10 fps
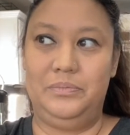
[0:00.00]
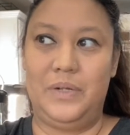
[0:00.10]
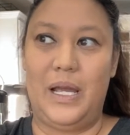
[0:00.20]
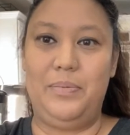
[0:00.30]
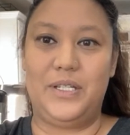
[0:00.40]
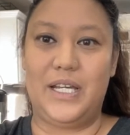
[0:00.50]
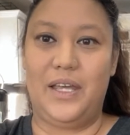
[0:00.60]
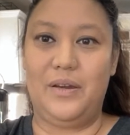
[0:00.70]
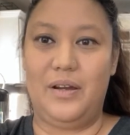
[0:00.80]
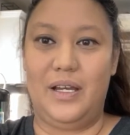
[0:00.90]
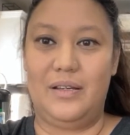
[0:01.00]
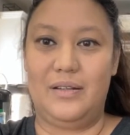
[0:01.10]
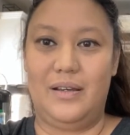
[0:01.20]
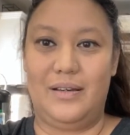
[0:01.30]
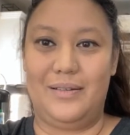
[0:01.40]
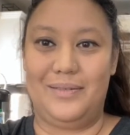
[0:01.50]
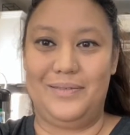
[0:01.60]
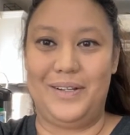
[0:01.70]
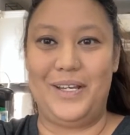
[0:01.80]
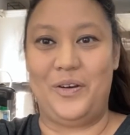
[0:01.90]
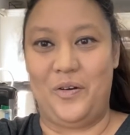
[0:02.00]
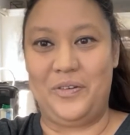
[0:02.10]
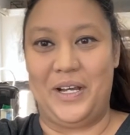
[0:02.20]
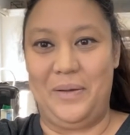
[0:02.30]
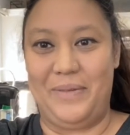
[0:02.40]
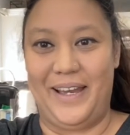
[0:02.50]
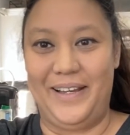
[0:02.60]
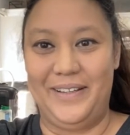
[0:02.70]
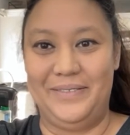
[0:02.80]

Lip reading: I put together an overnight bag.